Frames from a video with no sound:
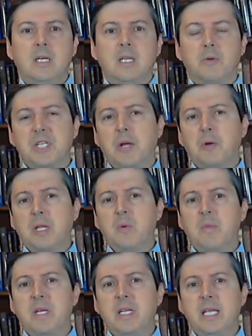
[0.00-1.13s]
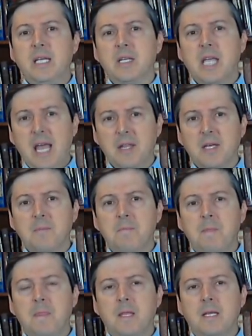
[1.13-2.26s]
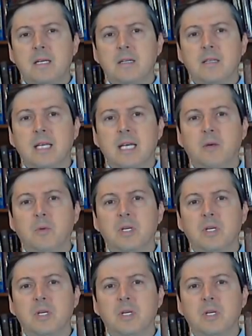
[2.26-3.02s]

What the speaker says: There was an elderly woman in Canada that